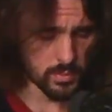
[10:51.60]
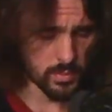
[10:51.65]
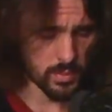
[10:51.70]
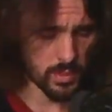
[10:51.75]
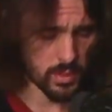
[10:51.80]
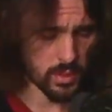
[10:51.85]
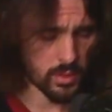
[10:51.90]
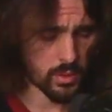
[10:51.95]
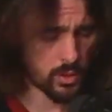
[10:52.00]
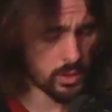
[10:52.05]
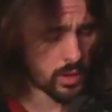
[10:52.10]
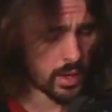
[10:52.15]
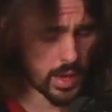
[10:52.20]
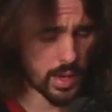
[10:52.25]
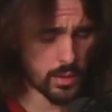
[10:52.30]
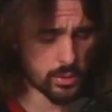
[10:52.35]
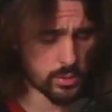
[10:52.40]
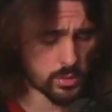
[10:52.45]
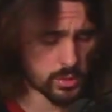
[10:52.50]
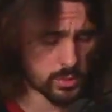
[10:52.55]
Her
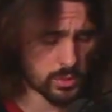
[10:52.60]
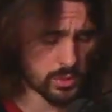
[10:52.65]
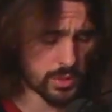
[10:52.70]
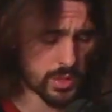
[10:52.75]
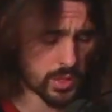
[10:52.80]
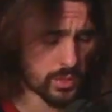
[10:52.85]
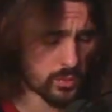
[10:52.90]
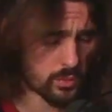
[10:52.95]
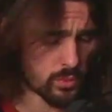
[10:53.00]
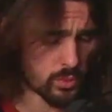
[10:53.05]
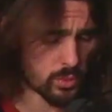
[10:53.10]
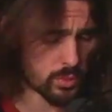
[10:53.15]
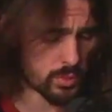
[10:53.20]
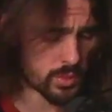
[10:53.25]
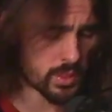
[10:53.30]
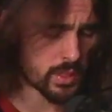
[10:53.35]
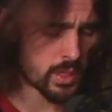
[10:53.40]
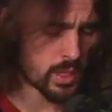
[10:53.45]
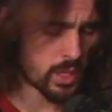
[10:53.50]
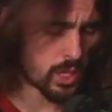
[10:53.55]
house will therefore be
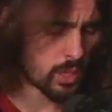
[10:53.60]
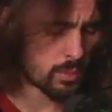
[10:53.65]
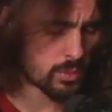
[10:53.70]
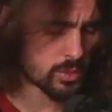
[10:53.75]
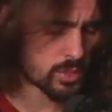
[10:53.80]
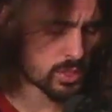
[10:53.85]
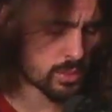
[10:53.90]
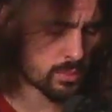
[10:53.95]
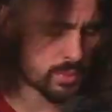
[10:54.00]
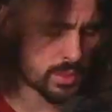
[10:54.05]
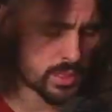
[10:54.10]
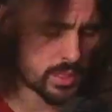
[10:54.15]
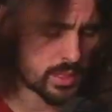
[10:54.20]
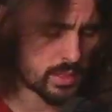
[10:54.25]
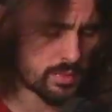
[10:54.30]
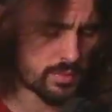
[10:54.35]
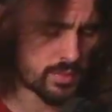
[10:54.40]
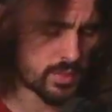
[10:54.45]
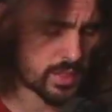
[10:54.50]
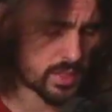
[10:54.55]
almost completely
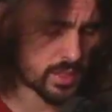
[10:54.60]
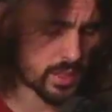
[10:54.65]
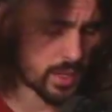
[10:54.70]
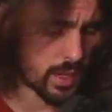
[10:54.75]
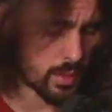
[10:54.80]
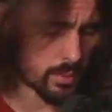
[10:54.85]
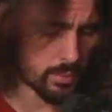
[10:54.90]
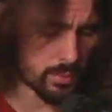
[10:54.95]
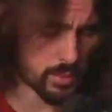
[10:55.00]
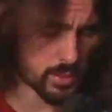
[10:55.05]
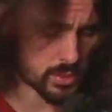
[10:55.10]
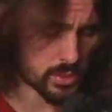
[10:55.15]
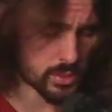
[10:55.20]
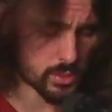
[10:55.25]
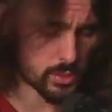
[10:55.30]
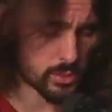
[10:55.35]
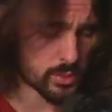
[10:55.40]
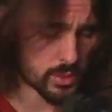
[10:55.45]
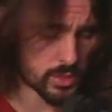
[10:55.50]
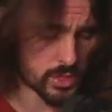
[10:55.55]
fitted up as
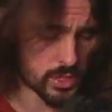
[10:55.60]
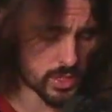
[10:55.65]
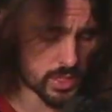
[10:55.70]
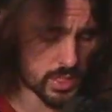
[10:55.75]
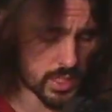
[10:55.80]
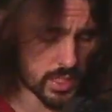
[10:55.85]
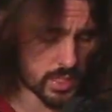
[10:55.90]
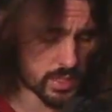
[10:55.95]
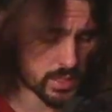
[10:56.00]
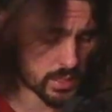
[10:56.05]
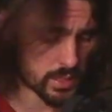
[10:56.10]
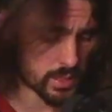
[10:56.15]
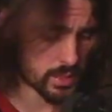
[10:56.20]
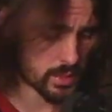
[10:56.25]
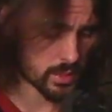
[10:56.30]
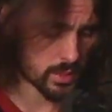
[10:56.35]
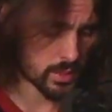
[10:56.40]
soon as she takes it.